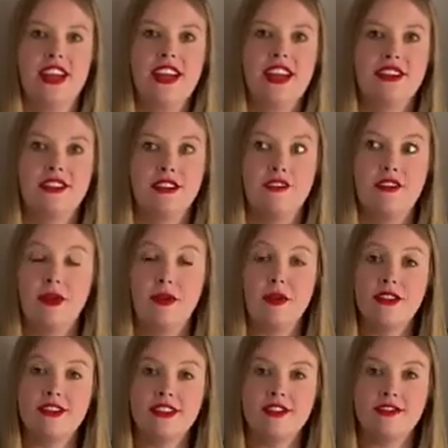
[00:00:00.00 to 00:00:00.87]
So if you
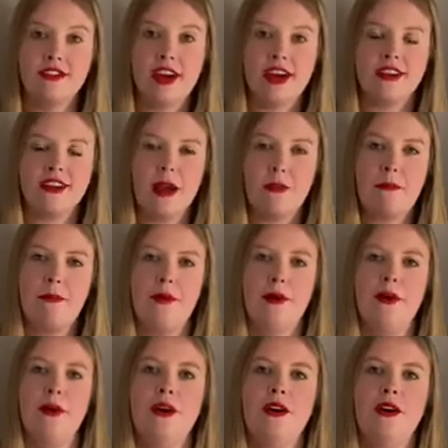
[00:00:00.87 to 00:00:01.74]
want to find out
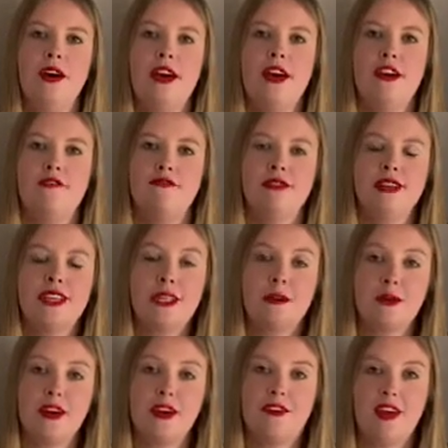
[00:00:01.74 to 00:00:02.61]
more, read the
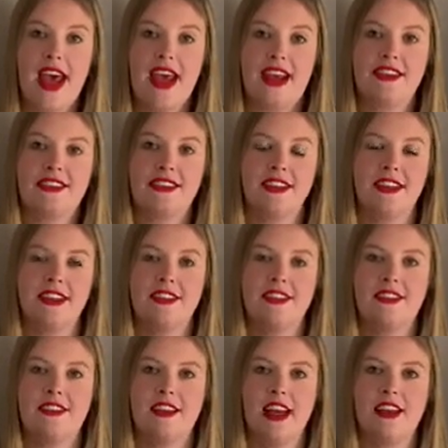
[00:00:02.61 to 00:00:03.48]
book of
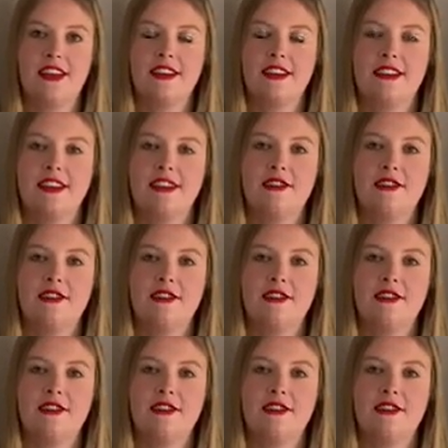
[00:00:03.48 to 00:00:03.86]
Exodus and